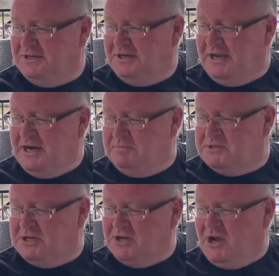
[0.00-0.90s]
any
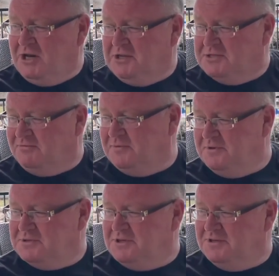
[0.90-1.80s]
particular highlights from
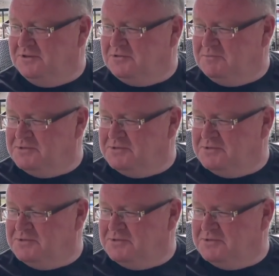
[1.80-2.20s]
those trips?